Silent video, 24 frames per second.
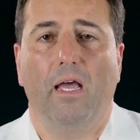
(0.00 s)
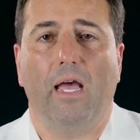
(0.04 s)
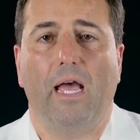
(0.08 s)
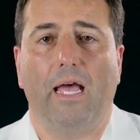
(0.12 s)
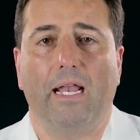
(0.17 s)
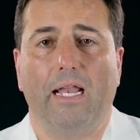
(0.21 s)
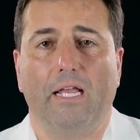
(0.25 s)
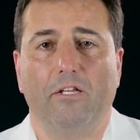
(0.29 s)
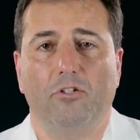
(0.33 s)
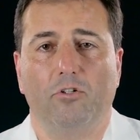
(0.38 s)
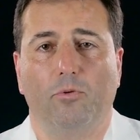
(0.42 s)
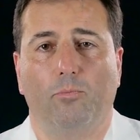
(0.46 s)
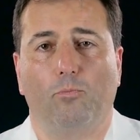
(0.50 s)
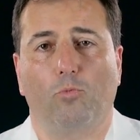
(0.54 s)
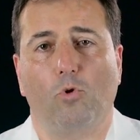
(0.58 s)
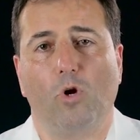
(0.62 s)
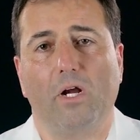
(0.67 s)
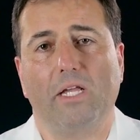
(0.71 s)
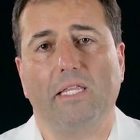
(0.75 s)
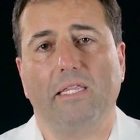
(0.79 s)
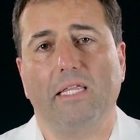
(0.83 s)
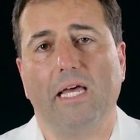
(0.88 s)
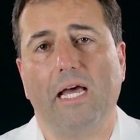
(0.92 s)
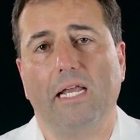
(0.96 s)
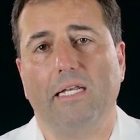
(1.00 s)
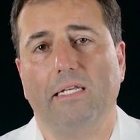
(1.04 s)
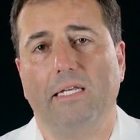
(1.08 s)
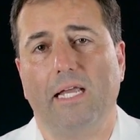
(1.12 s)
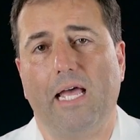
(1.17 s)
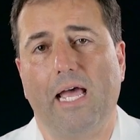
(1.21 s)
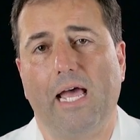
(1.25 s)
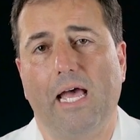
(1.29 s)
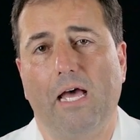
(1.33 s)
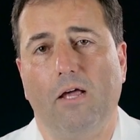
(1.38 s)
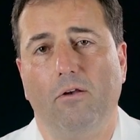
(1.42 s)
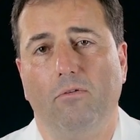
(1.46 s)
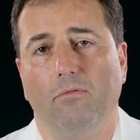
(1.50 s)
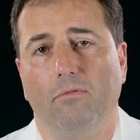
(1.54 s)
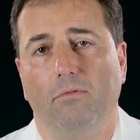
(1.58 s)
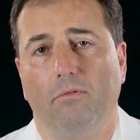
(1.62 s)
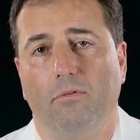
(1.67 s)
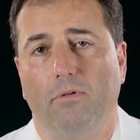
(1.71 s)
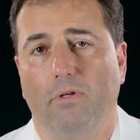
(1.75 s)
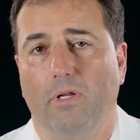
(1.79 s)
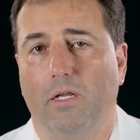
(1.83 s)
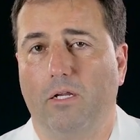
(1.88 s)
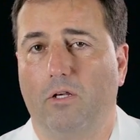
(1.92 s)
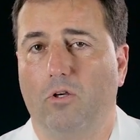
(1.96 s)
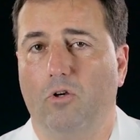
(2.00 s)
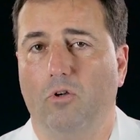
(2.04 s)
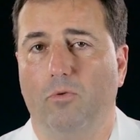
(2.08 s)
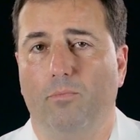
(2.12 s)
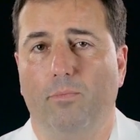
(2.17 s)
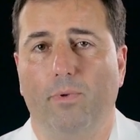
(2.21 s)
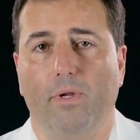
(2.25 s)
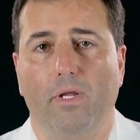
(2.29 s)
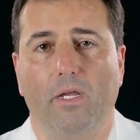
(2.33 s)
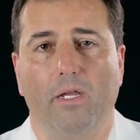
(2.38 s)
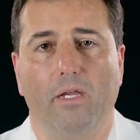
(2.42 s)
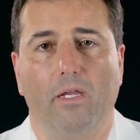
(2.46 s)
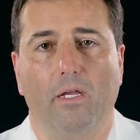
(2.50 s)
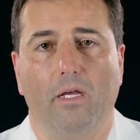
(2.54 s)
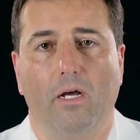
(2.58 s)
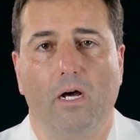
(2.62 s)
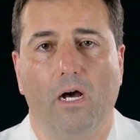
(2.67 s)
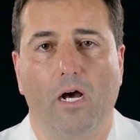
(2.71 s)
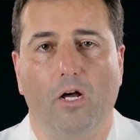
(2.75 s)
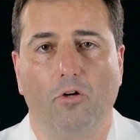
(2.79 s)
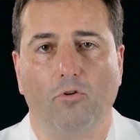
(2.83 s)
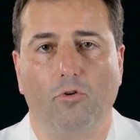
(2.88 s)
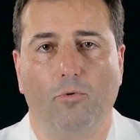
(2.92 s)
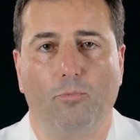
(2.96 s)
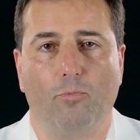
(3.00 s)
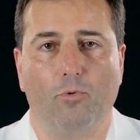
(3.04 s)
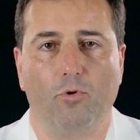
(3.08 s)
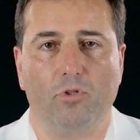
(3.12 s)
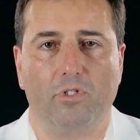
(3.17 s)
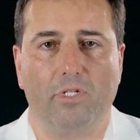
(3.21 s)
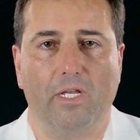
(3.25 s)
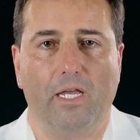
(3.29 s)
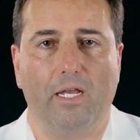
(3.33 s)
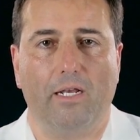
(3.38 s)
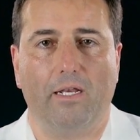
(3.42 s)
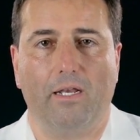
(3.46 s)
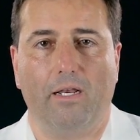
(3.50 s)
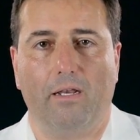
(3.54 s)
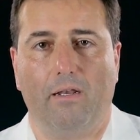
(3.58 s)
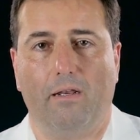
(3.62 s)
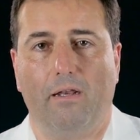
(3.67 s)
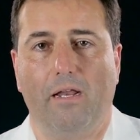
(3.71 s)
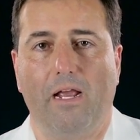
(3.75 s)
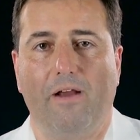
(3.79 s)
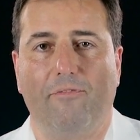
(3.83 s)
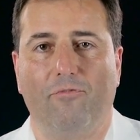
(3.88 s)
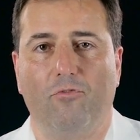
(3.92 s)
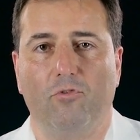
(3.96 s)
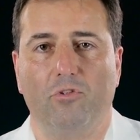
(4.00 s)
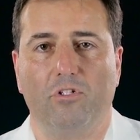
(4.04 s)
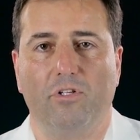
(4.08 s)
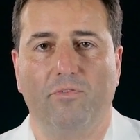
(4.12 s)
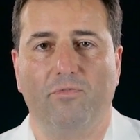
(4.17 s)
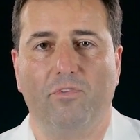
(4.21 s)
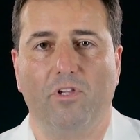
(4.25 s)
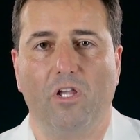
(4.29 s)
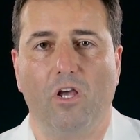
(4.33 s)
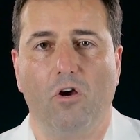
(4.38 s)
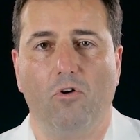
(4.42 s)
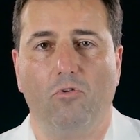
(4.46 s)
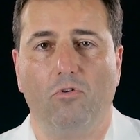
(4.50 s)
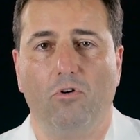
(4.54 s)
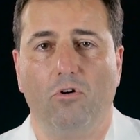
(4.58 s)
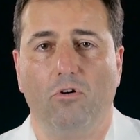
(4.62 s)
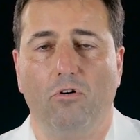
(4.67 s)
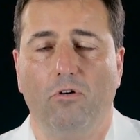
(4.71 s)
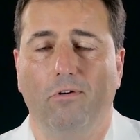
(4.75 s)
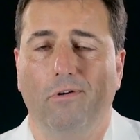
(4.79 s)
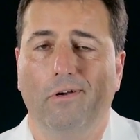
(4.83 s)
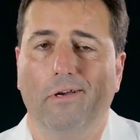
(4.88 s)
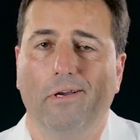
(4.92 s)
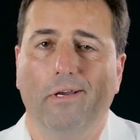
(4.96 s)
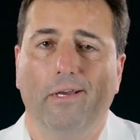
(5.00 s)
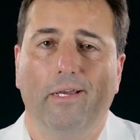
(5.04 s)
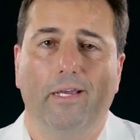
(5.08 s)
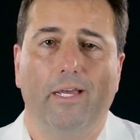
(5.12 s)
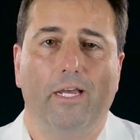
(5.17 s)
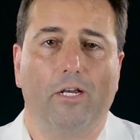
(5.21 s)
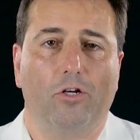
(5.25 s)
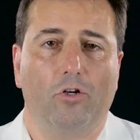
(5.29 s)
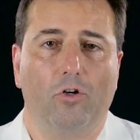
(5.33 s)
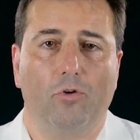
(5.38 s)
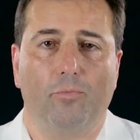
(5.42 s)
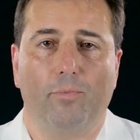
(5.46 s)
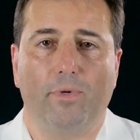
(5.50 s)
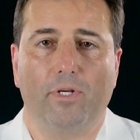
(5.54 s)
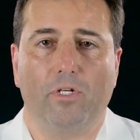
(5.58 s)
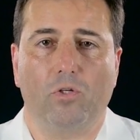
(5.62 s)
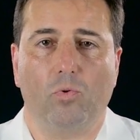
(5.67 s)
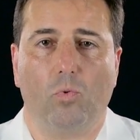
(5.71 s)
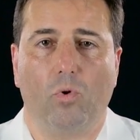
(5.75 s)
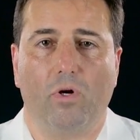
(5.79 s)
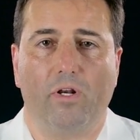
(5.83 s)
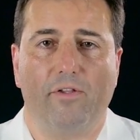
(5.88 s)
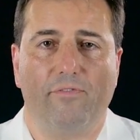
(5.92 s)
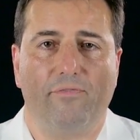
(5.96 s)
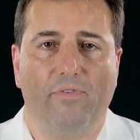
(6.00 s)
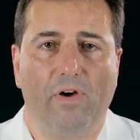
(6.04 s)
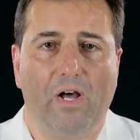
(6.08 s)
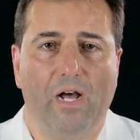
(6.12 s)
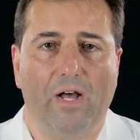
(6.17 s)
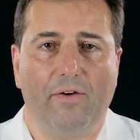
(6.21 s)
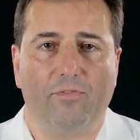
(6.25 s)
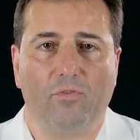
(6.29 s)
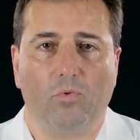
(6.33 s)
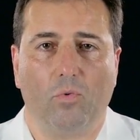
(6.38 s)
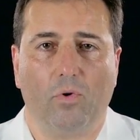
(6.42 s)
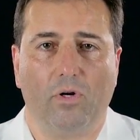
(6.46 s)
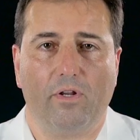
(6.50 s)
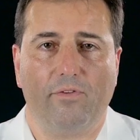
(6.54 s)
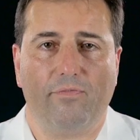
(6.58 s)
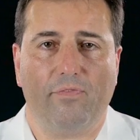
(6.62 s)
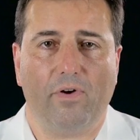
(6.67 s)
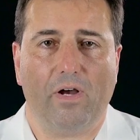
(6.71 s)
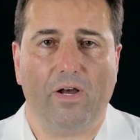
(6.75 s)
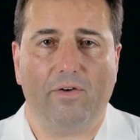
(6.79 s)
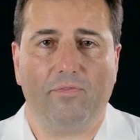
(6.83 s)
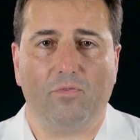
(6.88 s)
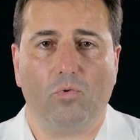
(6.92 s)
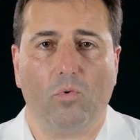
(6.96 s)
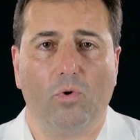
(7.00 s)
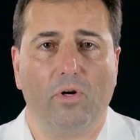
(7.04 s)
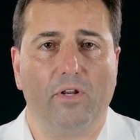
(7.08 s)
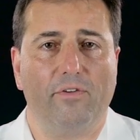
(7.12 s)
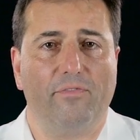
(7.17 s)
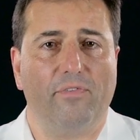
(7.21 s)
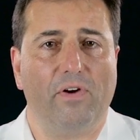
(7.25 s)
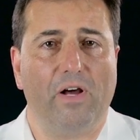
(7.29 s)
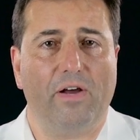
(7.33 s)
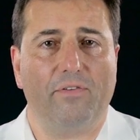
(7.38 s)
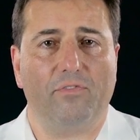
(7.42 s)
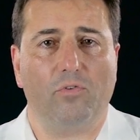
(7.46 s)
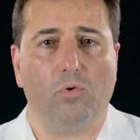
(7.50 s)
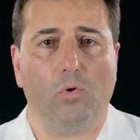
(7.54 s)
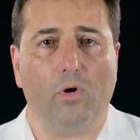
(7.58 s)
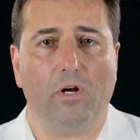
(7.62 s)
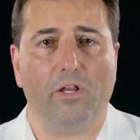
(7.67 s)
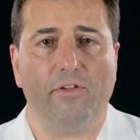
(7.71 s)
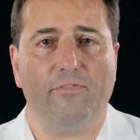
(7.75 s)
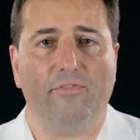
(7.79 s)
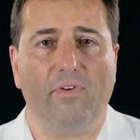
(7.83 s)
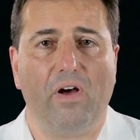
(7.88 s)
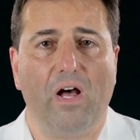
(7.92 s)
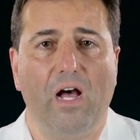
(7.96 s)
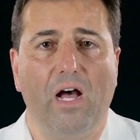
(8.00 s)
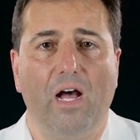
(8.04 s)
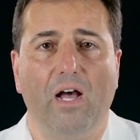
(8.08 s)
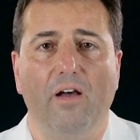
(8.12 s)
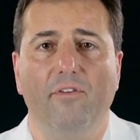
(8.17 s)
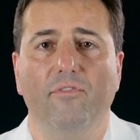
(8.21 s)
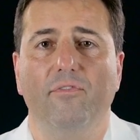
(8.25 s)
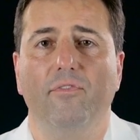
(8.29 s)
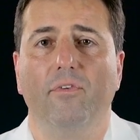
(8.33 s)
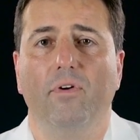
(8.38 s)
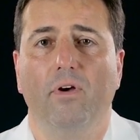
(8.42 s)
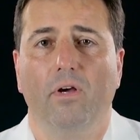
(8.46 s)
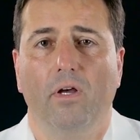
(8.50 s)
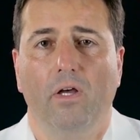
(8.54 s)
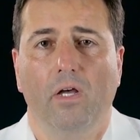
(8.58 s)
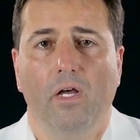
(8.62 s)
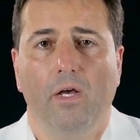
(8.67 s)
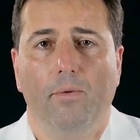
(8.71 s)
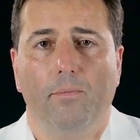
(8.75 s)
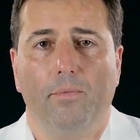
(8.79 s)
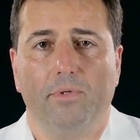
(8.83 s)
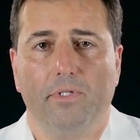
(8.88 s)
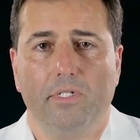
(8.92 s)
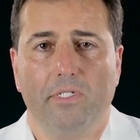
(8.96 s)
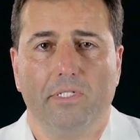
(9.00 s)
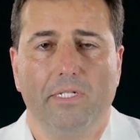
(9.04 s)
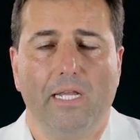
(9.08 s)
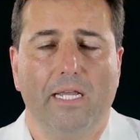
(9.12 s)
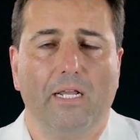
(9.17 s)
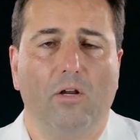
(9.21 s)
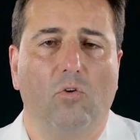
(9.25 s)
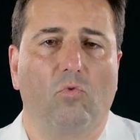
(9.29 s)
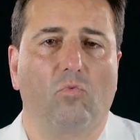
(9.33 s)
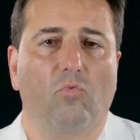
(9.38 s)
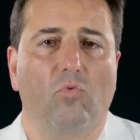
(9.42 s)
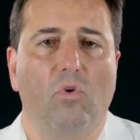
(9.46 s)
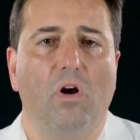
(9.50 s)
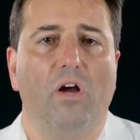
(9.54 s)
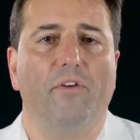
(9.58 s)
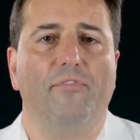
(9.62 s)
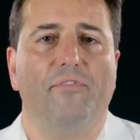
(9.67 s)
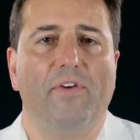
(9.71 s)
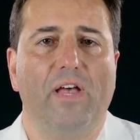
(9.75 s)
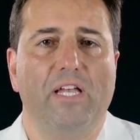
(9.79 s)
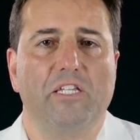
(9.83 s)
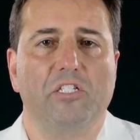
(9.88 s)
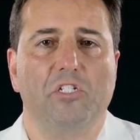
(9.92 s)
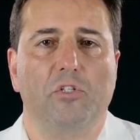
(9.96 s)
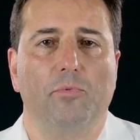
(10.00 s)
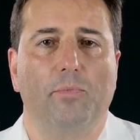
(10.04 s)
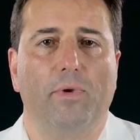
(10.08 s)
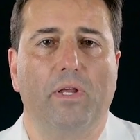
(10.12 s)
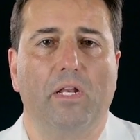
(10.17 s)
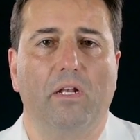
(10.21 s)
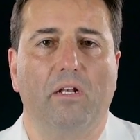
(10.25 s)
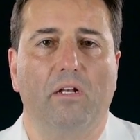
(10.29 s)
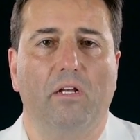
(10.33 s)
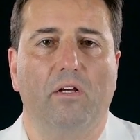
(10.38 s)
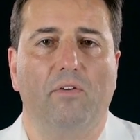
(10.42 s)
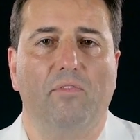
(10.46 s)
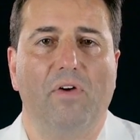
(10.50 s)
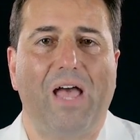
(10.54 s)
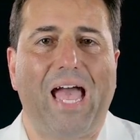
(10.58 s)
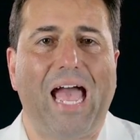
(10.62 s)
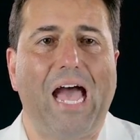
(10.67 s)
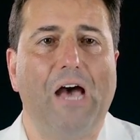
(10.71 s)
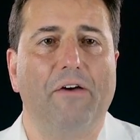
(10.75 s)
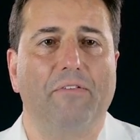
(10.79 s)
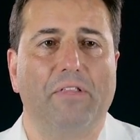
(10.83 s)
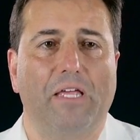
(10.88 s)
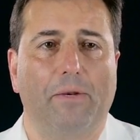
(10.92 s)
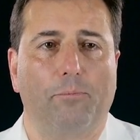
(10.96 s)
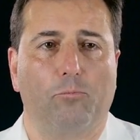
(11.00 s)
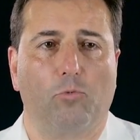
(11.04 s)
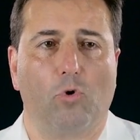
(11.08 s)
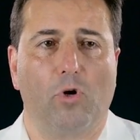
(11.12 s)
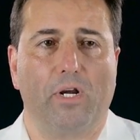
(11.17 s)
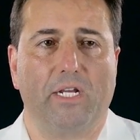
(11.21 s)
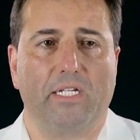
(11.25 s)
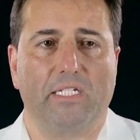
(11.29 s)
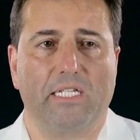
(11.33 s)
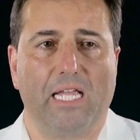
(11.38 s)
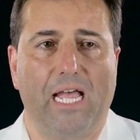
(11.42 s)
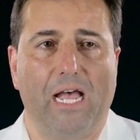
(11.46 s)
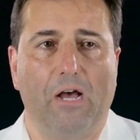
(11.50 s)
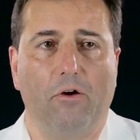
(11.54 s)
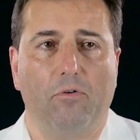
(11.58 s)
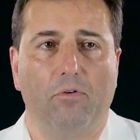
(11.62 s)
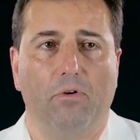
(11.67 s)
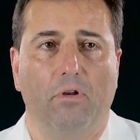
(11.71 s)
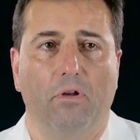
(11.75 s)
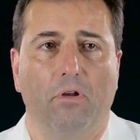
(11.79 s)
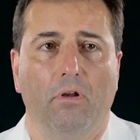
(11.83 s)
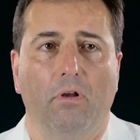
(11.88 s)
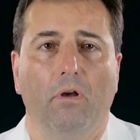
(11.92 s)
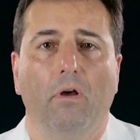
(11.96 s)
And as you break that down, it could be 100% efforts of the owner. It could be 25, 25, 25, 25. But just take a rough estimate of how that breaks out.